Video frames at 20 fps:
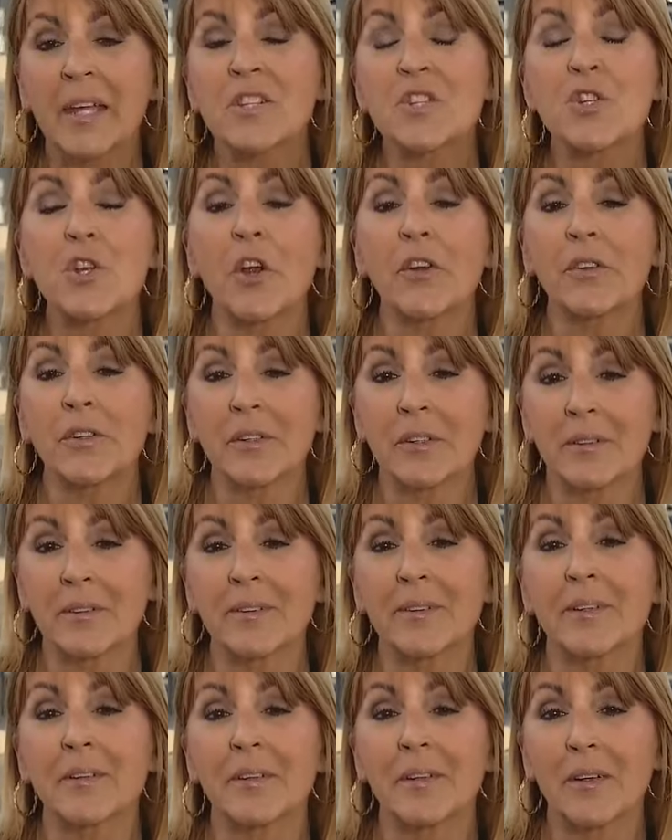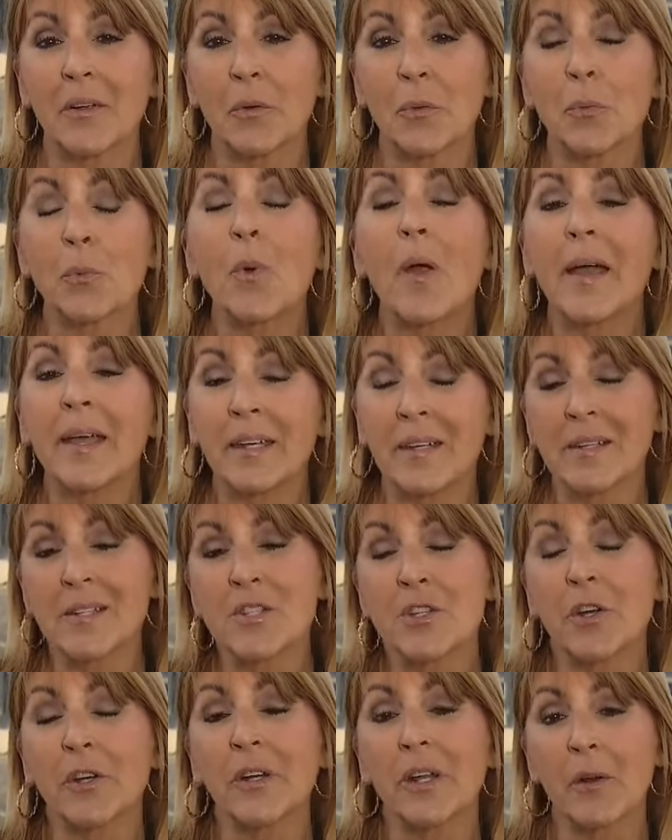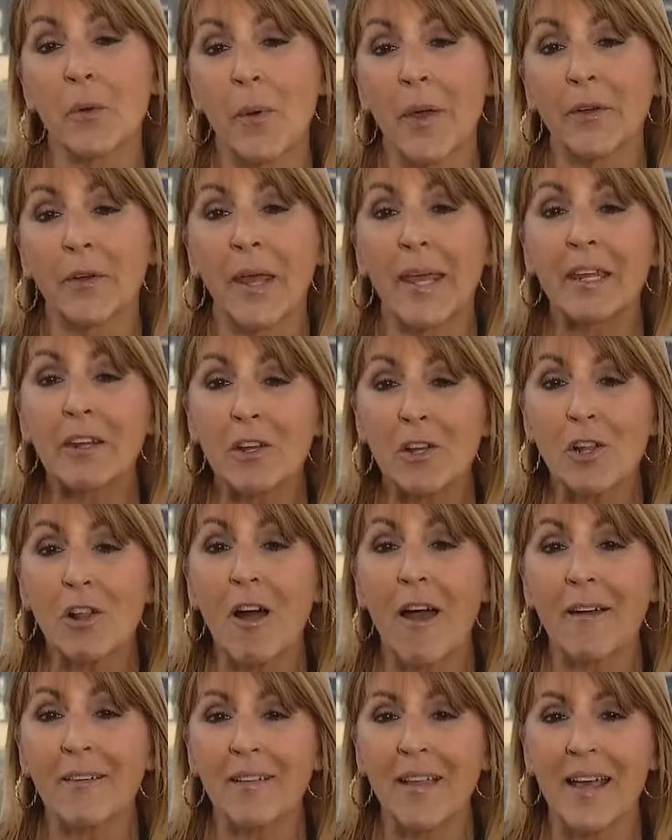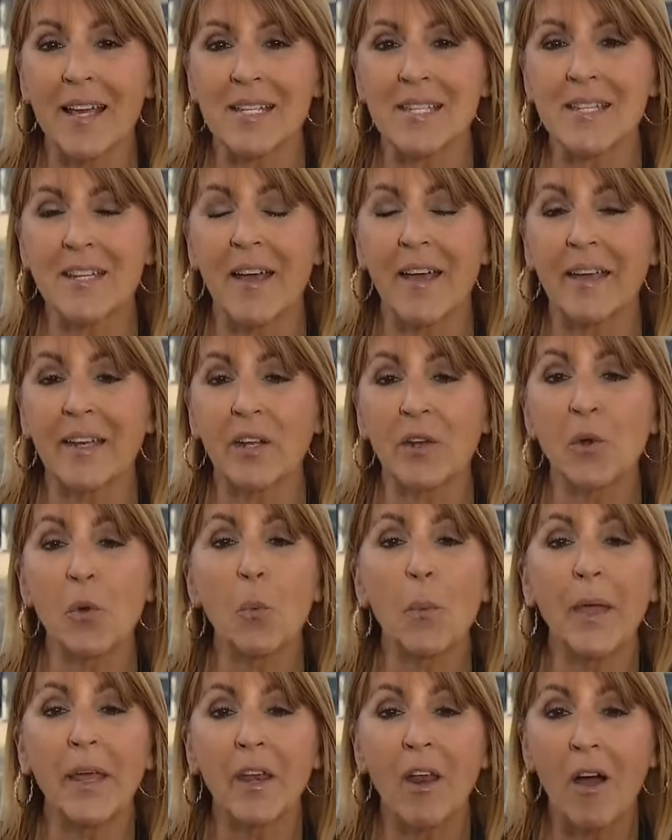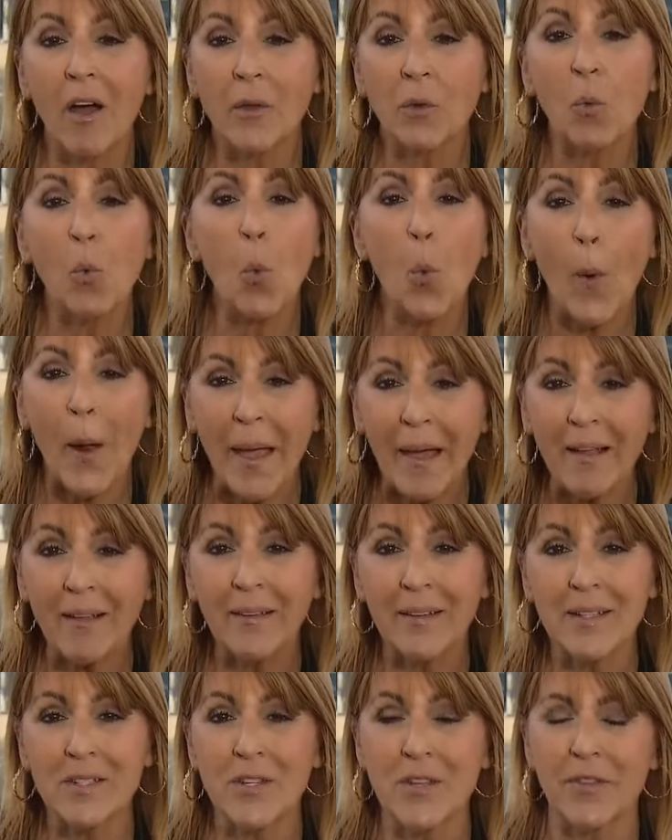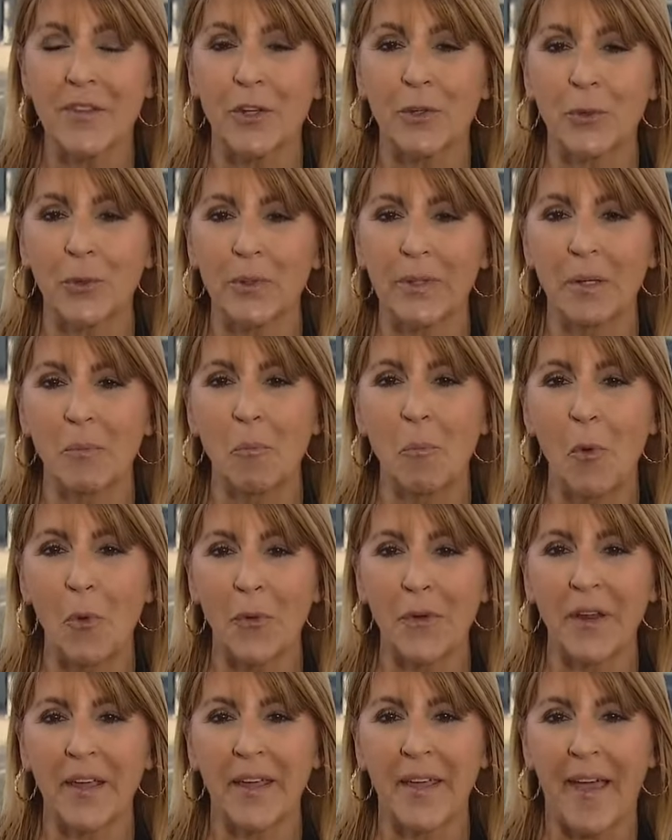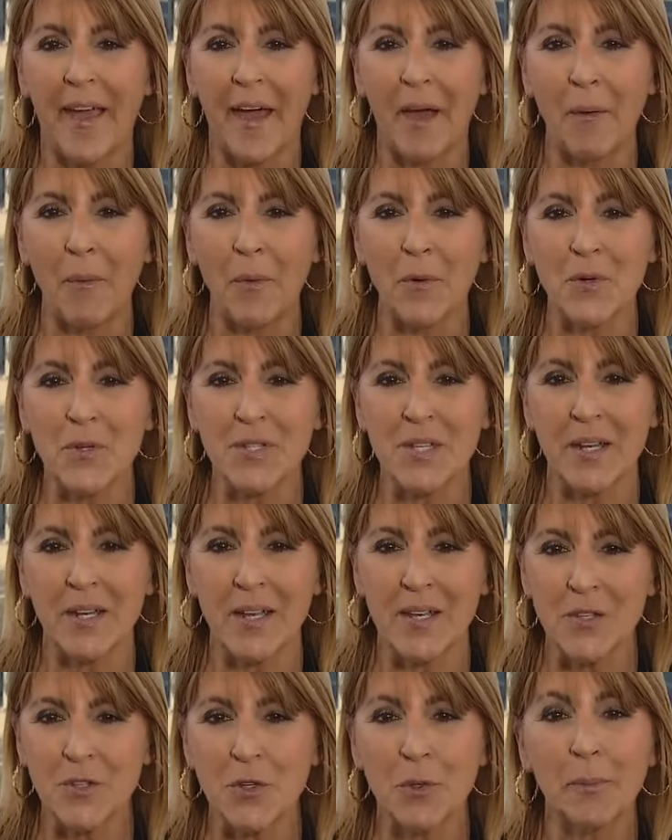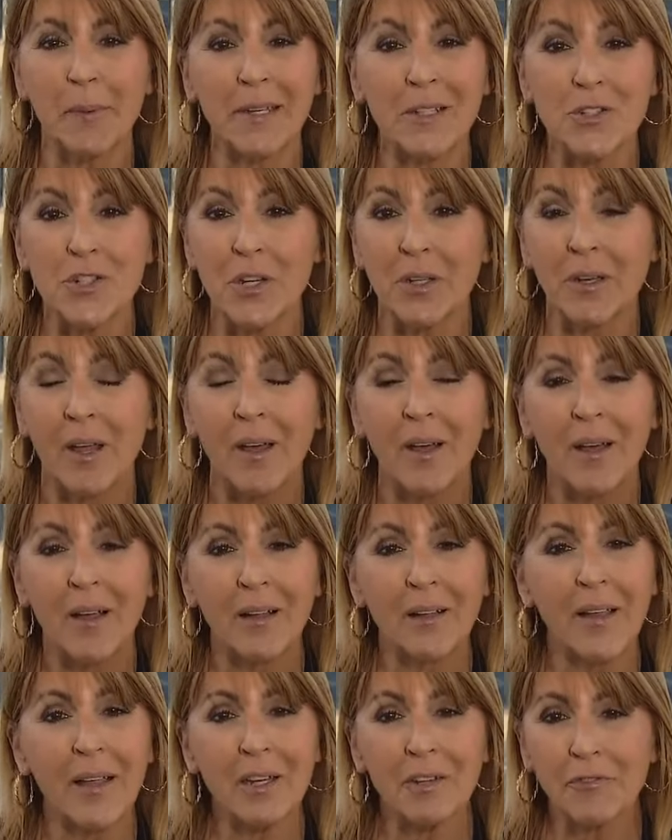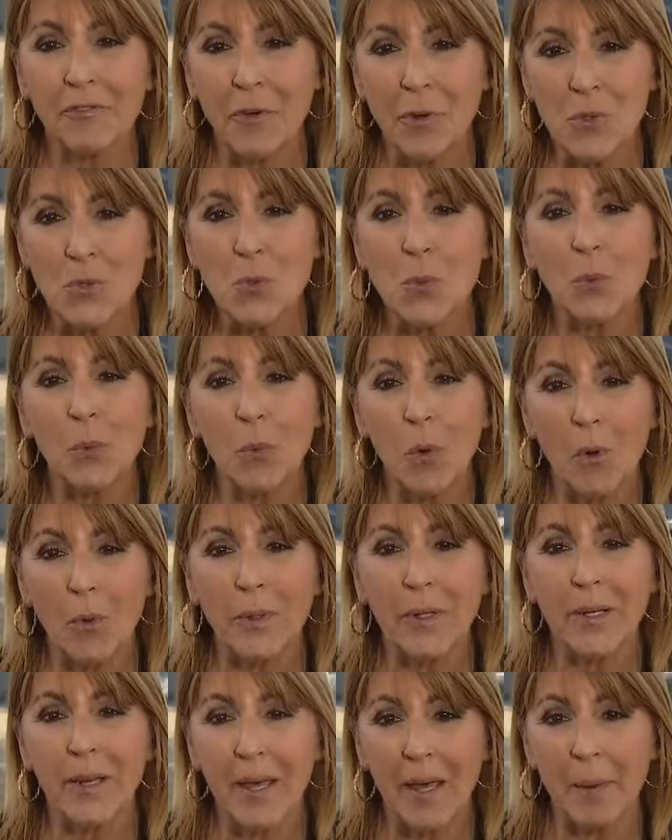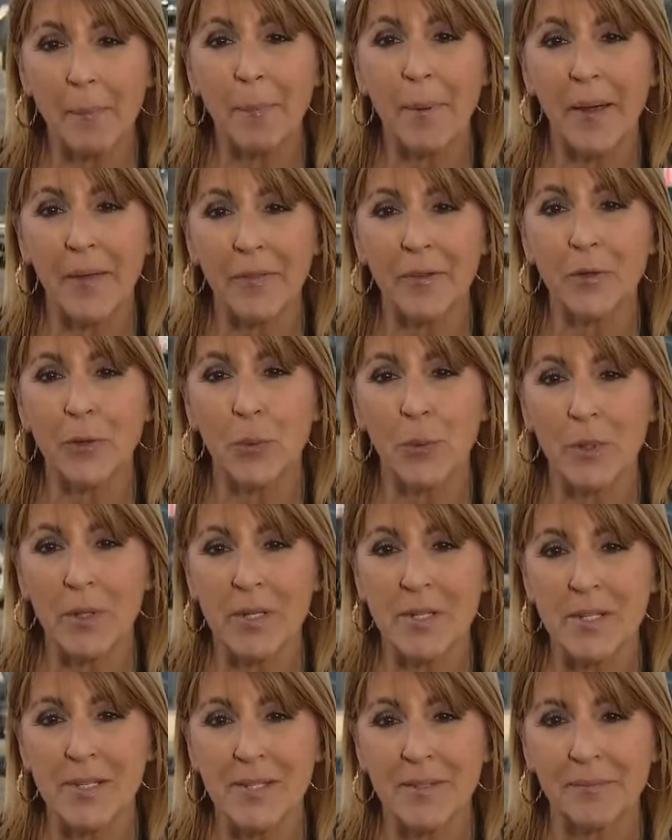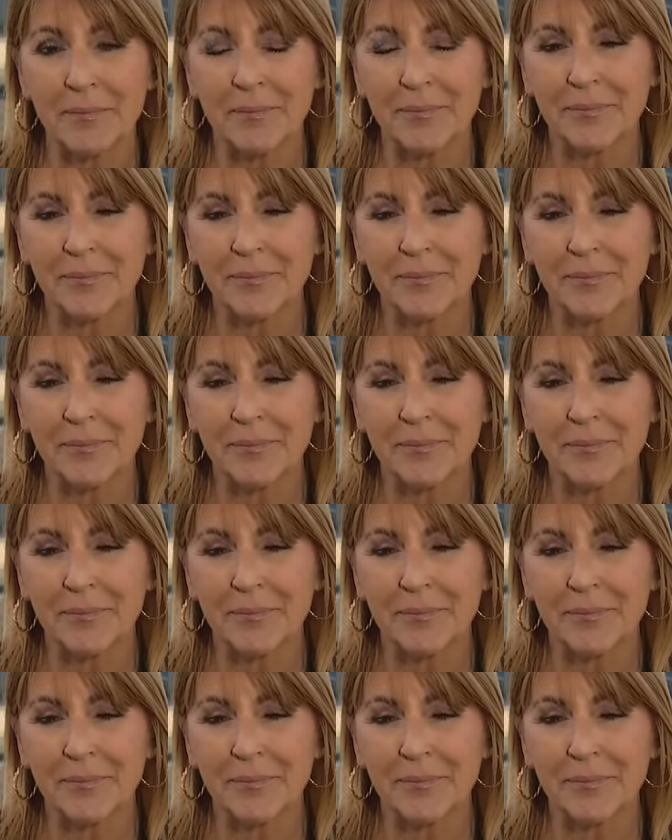It started Right. It started around 8 o'clock last night and it went on well into the early morning hours. And as you mentioned, a lot of folks were woken up by the noise.